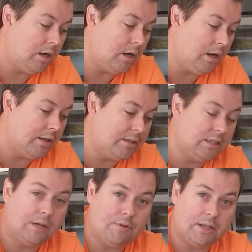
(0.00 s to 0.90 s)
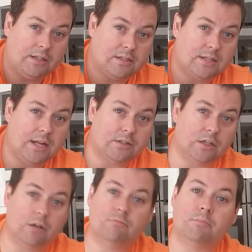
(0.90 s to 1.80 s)
I think they're running in
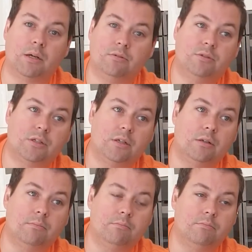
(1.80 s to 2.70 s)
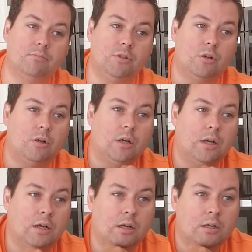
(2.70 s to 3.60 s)
standalone mode, um, not
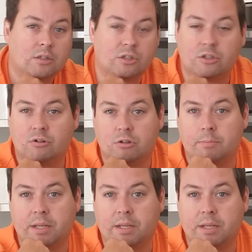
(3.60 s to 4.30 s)
uh, so you're not going to be